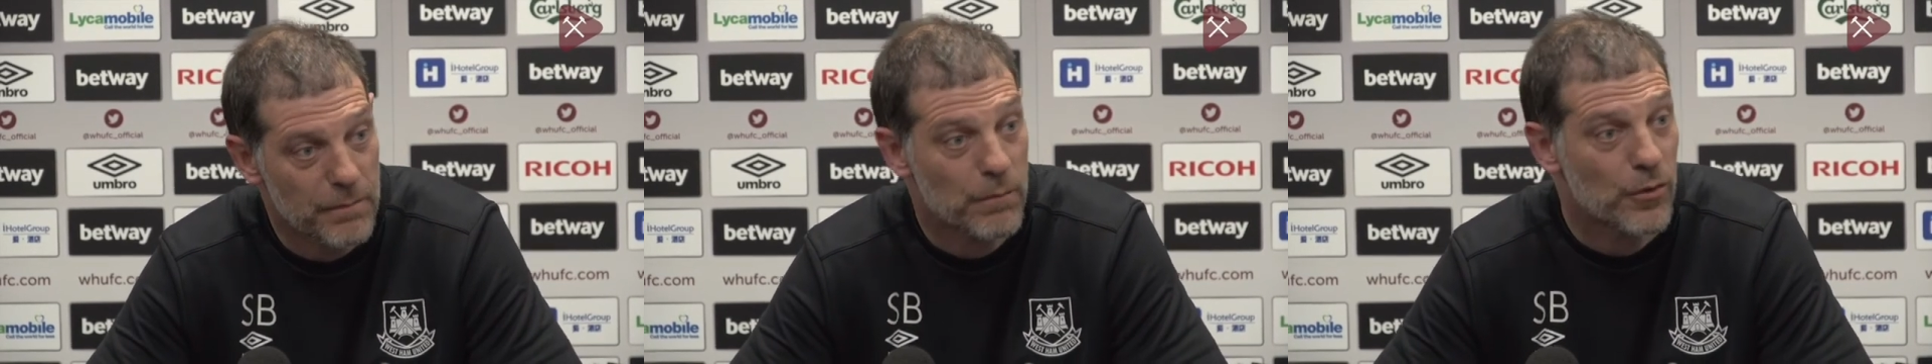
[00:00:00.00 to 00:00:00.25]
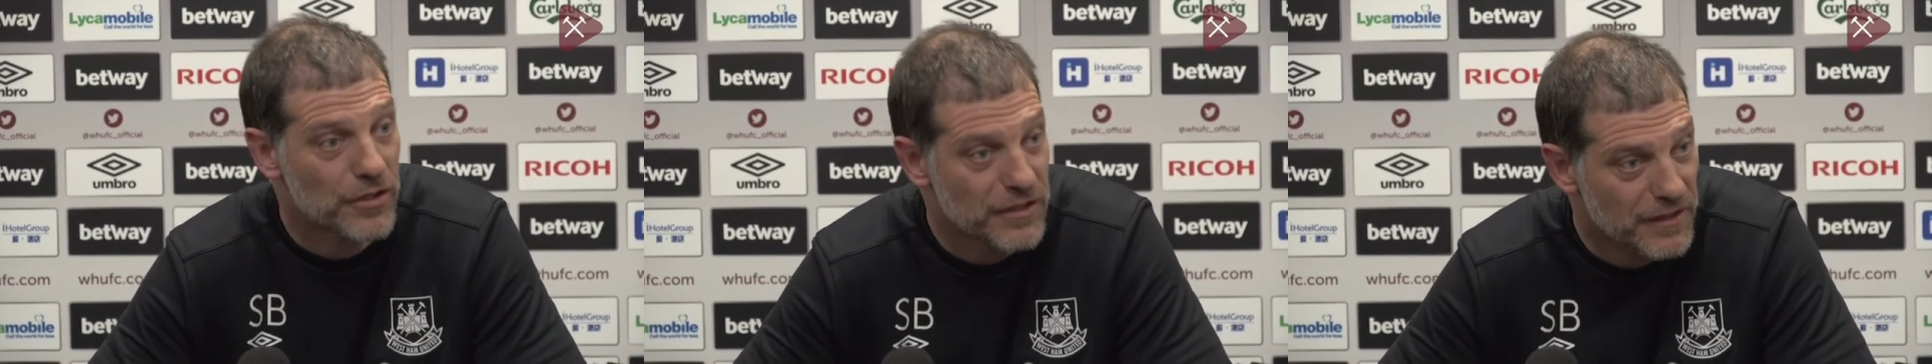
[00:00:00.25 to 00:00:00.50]

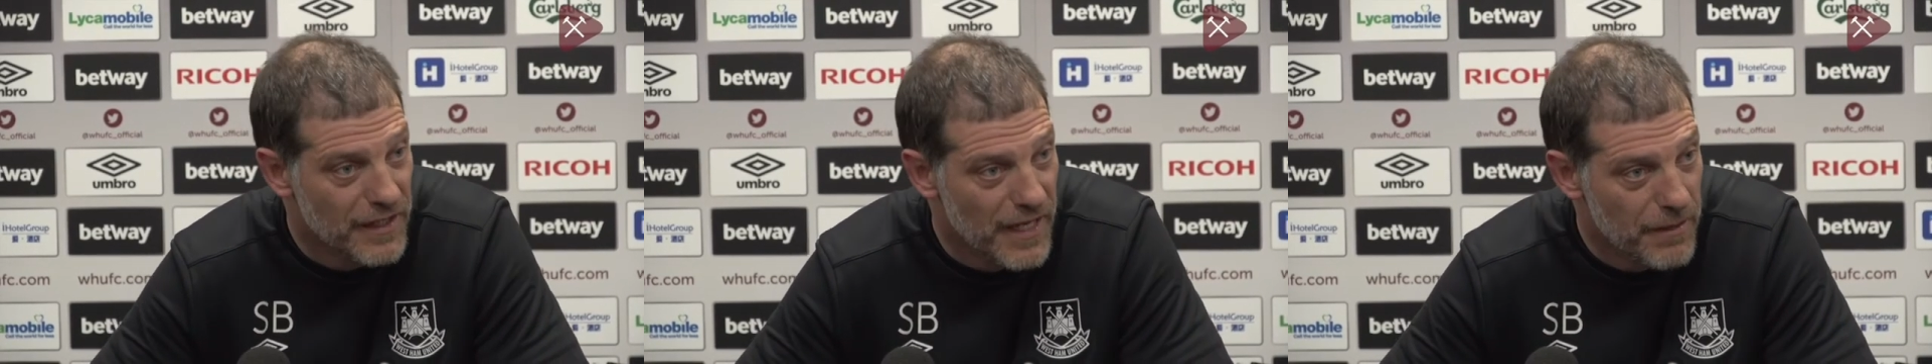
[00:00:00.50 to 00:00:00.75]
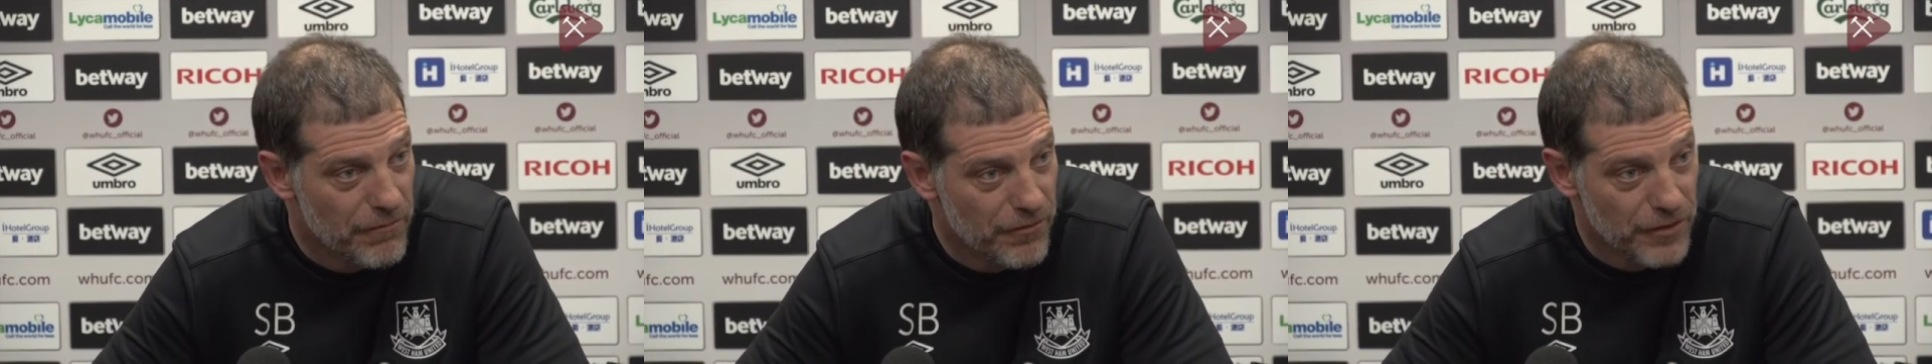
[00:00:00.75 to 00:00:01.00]
important
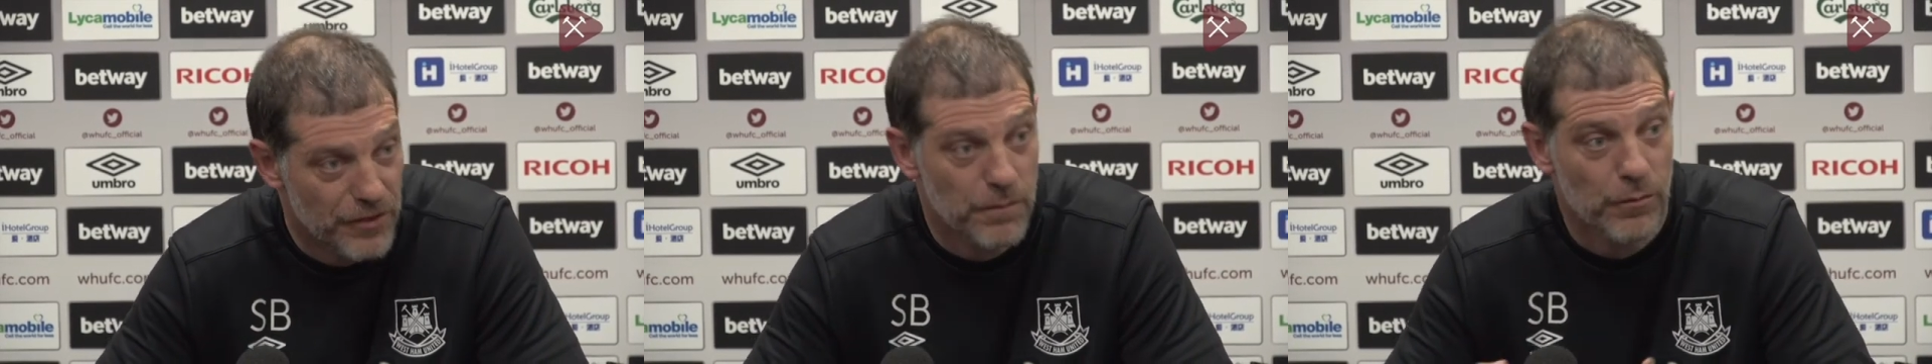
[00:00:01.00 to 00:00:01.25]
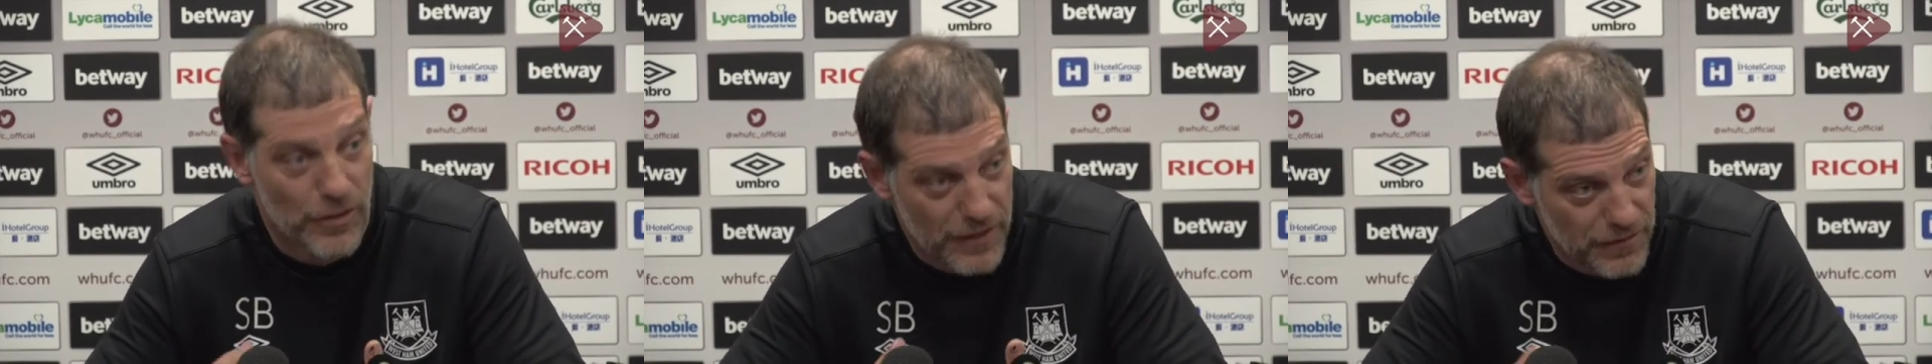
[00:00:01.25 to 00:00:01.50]
game for the
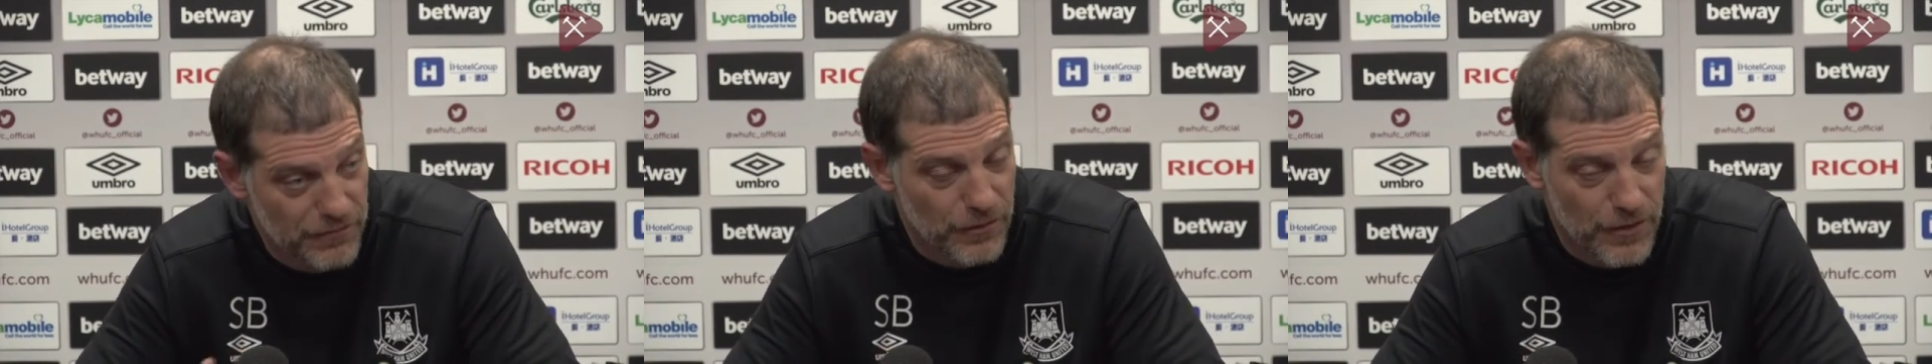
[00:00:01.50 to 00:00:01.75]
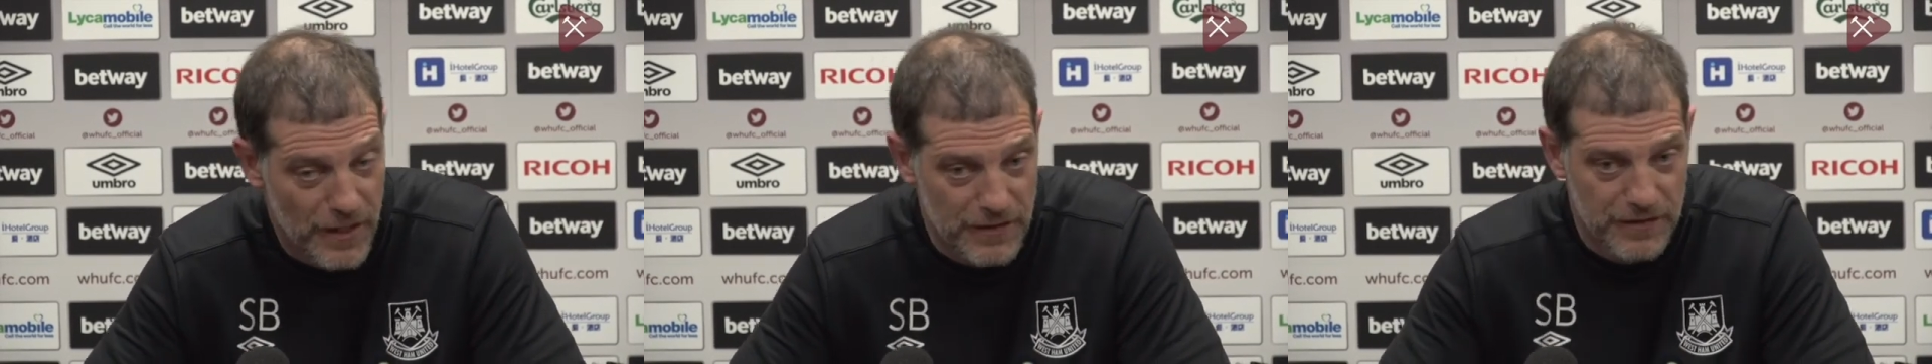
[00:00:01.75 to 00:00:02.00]
opponent,
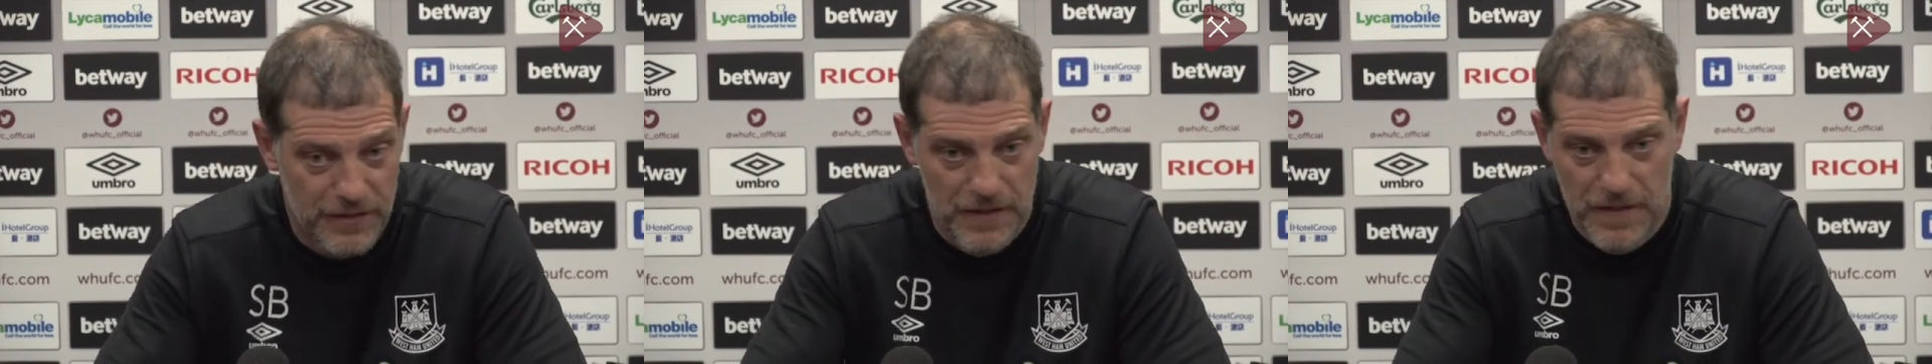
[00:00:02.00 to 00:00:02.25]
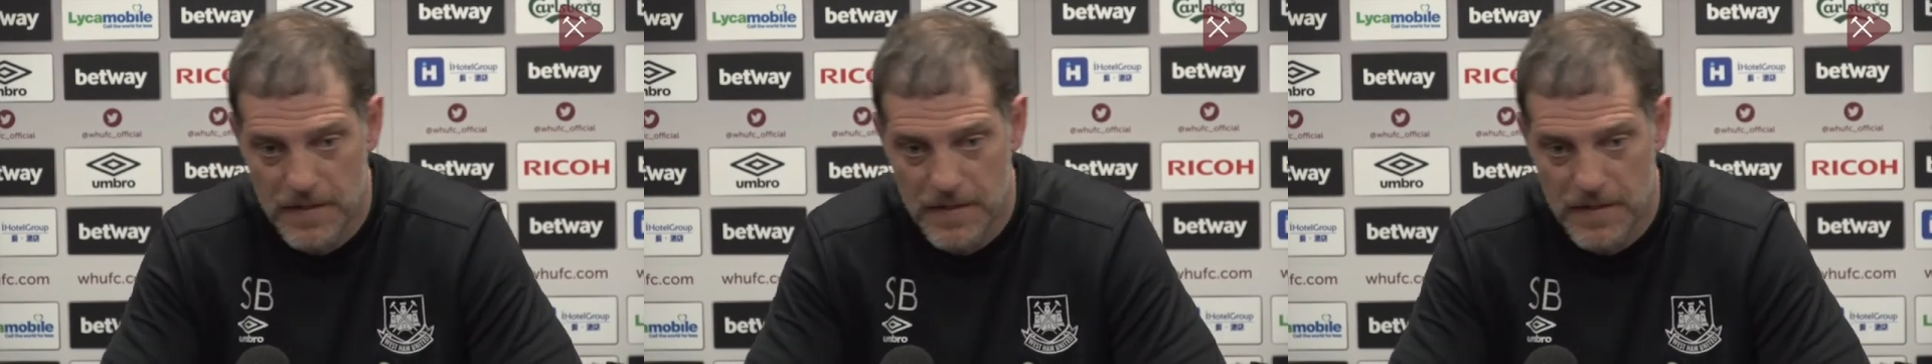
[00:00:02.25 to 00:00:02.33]
for us.